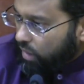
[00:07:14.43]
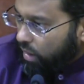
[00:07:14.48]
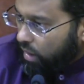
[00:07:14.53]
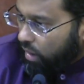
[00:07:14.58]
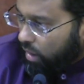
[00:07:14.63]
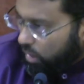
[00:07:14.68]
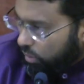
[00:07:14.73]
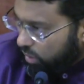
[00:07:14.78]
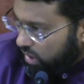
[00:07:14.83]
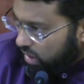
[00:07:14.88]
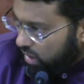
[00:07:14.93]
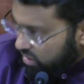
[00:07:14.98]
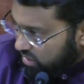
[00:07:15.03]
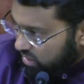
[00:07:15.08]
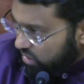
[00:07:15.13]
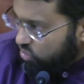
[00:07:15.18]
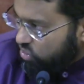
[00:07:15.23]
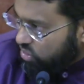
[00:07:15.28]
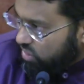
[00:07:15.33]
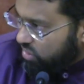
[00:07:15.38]
Khawala
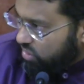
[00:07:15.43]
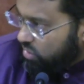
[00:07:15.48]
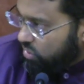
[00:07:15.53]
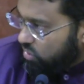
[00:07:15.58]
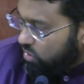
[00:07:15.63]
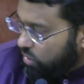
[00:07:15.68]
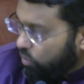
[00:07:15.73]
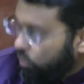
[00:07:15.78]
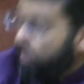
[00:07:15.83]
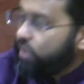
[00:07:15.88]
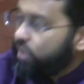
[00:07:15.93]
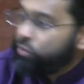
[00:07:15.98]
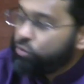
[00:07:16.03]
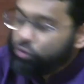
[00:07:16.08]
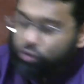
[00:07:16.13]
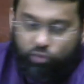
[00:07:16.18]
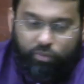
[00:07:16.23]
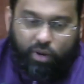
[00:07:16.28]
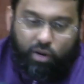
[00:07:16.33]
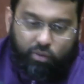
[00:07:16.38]
suggested to him, Why
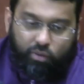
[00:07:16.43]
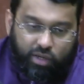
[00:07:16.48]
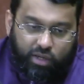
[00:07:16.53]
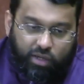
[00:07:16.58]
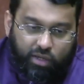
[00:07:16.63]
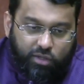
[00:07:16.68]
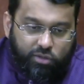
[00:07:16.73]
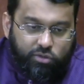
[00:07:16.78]
don't you marry?